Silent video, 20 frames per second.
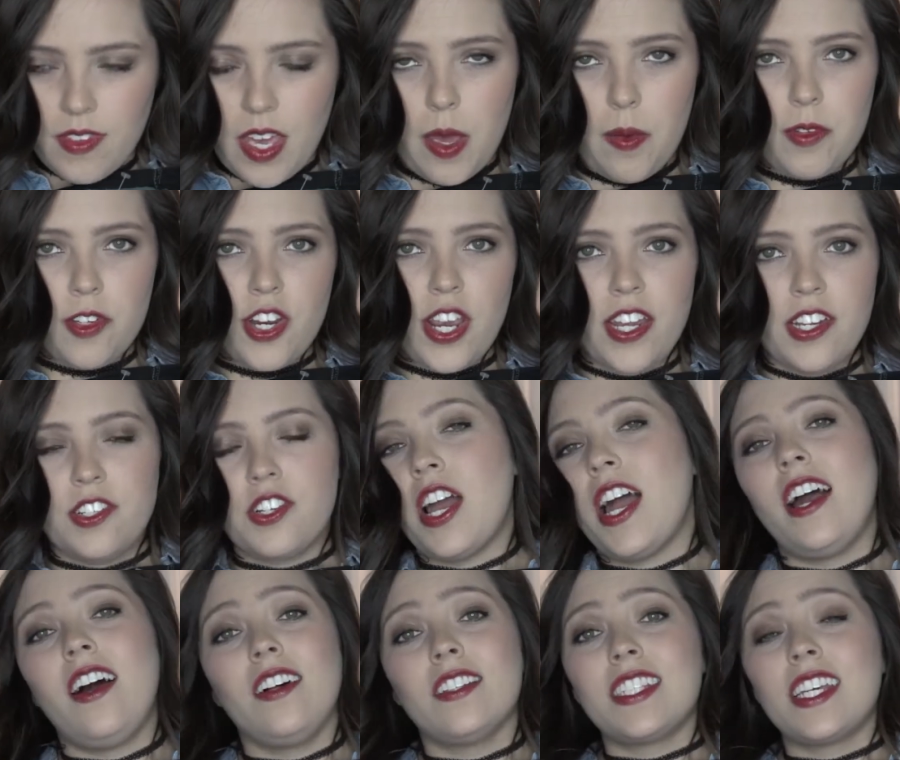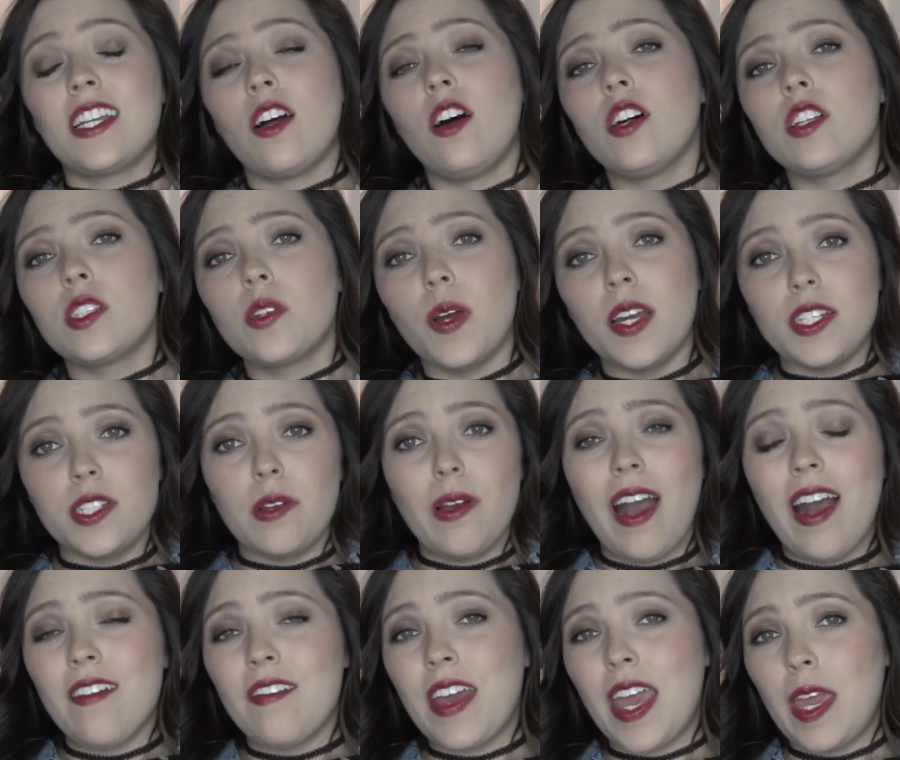I'm a giant child, and also I do
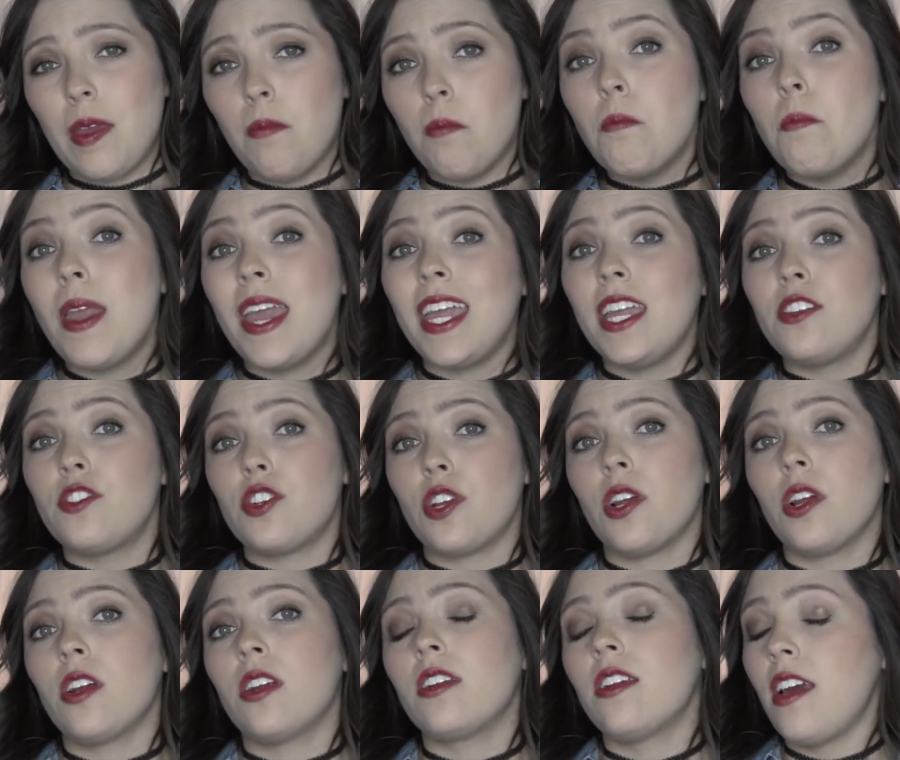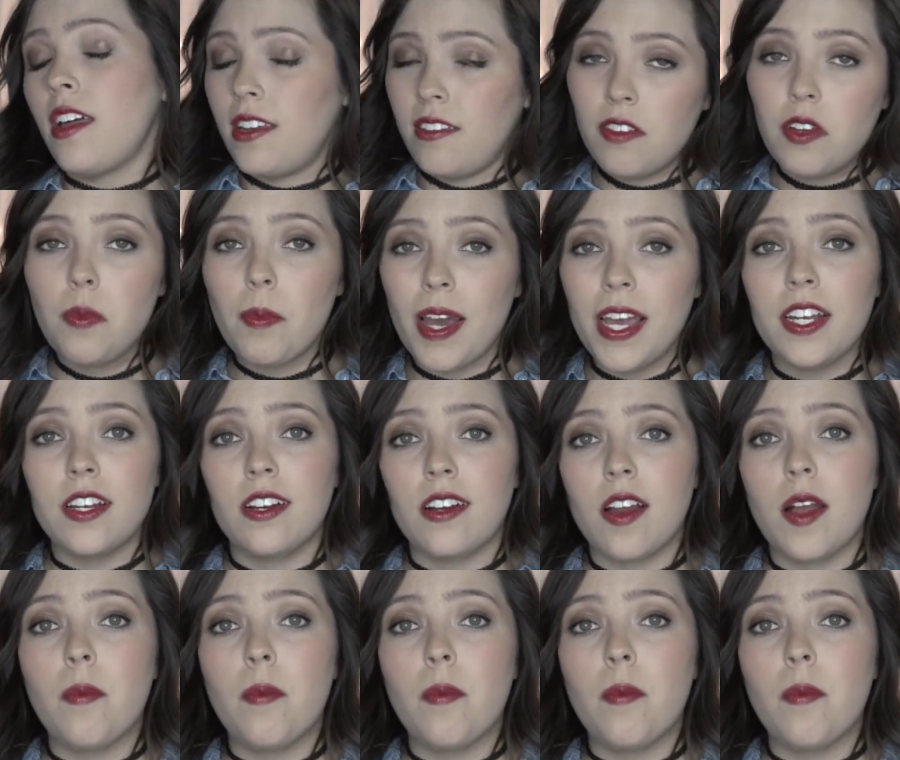have a major, not even a minor,